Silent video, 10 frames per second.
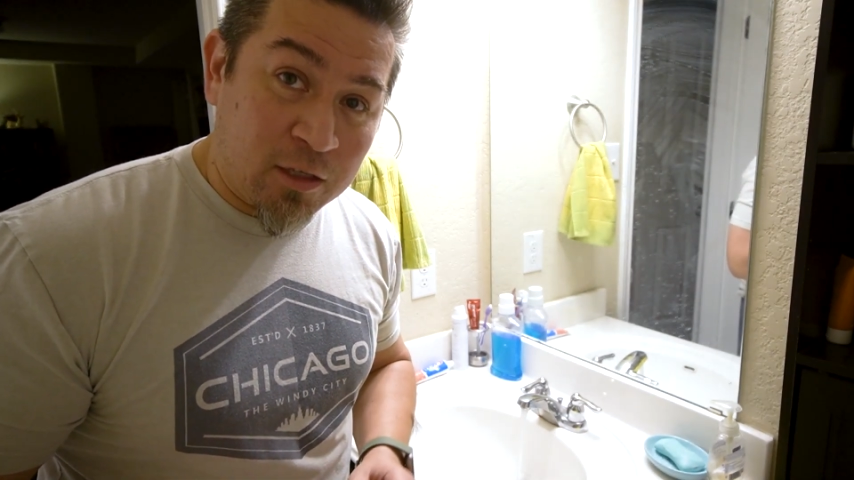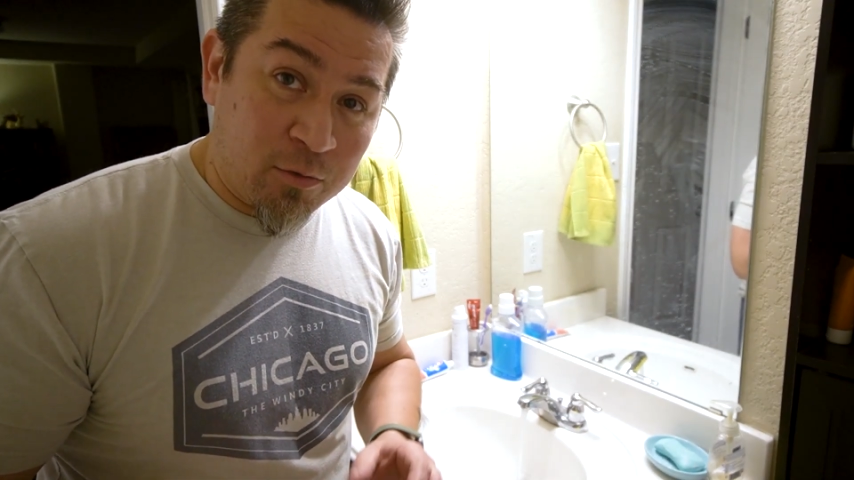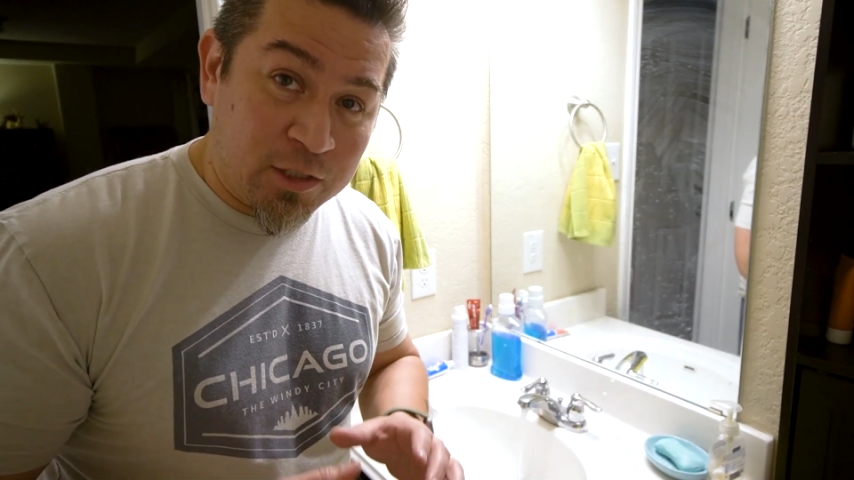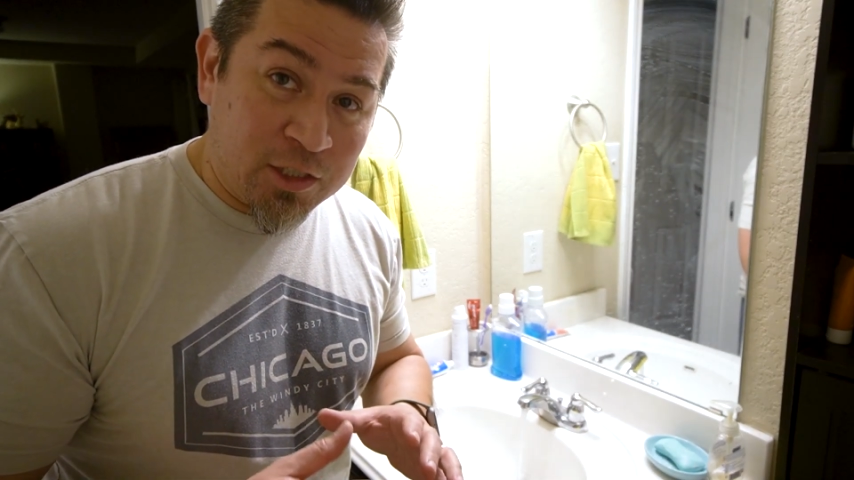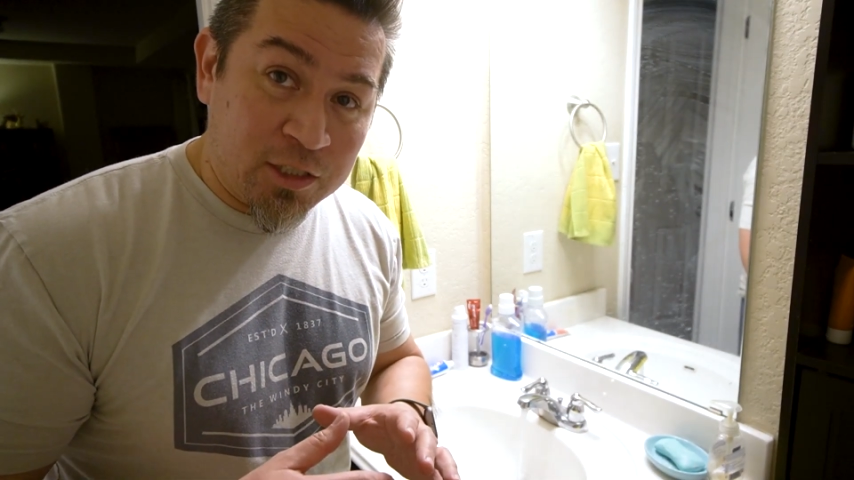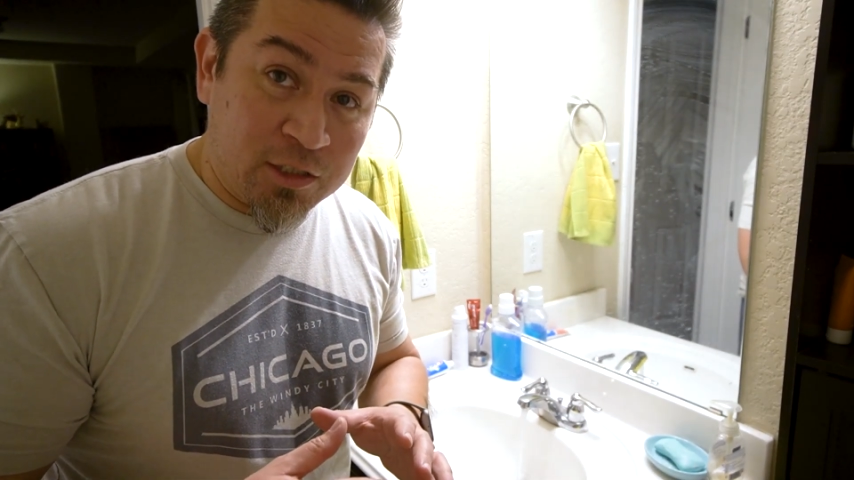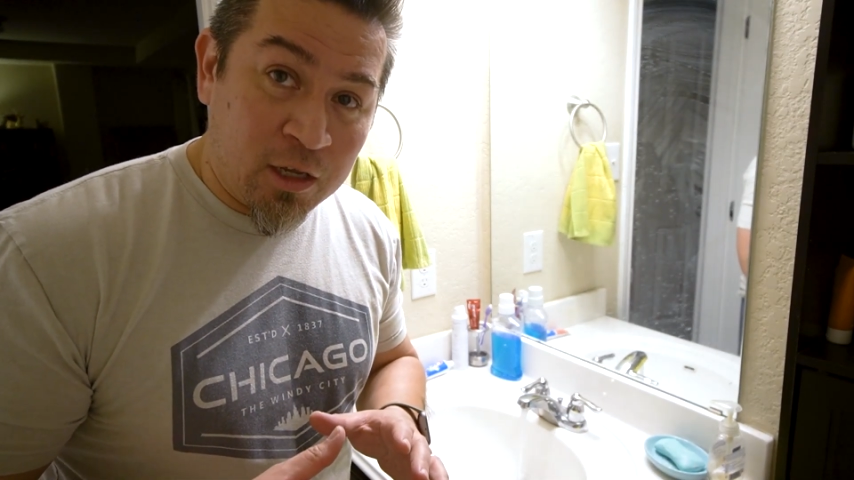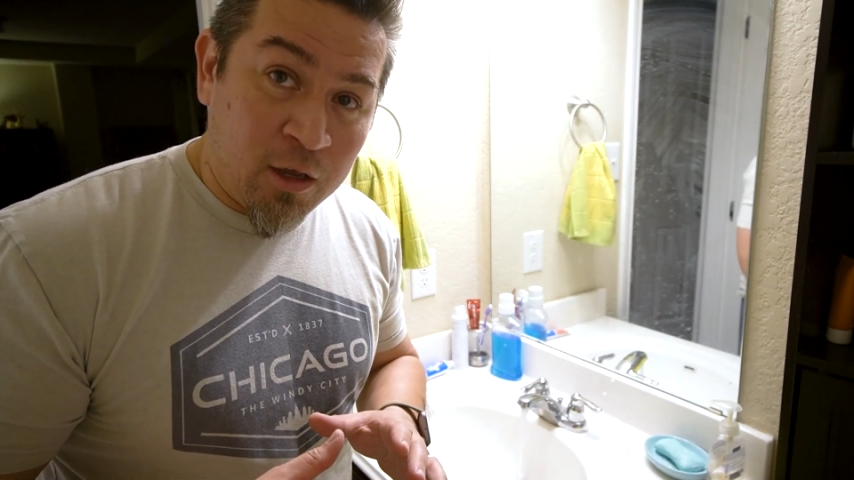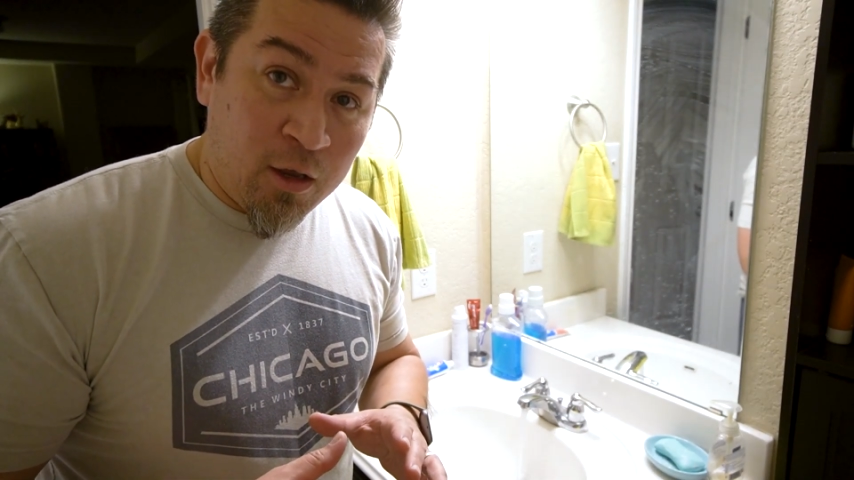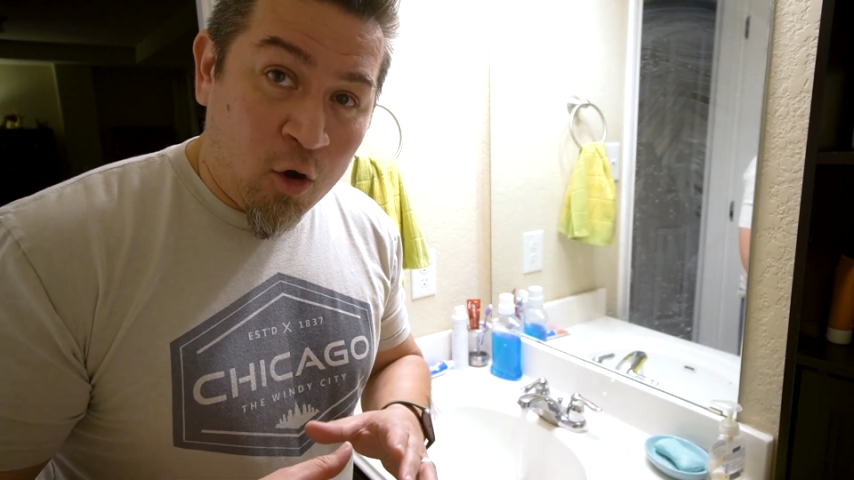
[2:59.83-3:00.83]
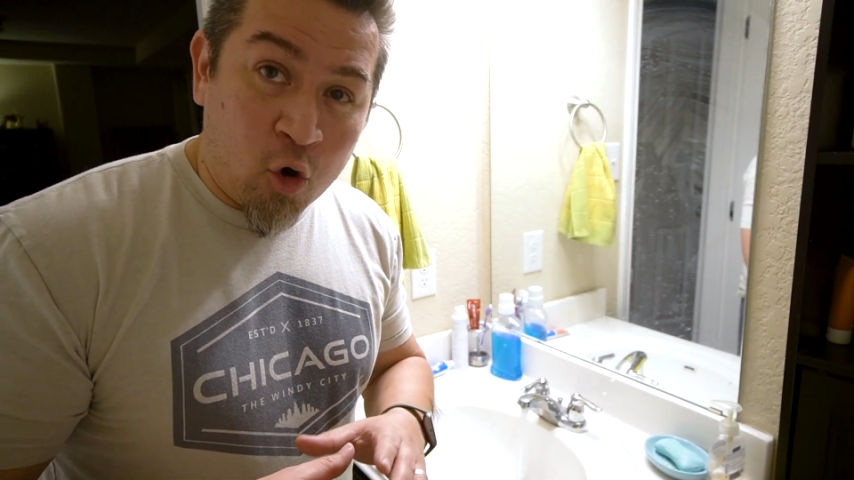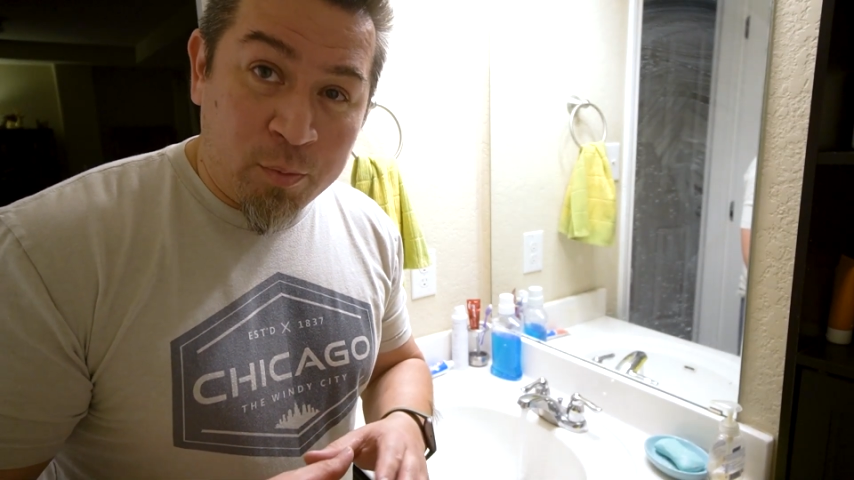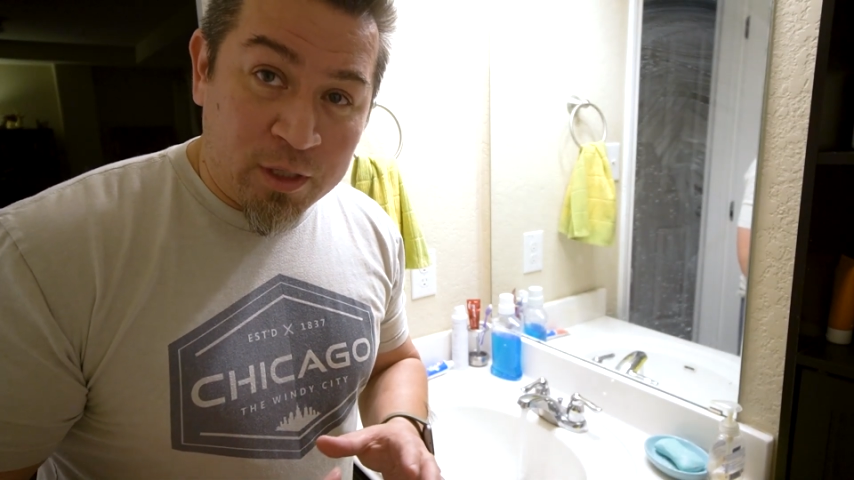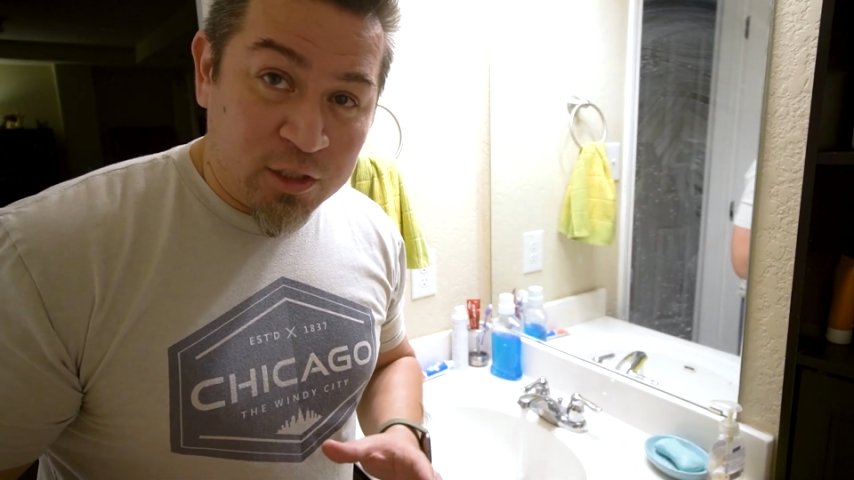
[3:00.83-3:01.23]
In other words, it just opened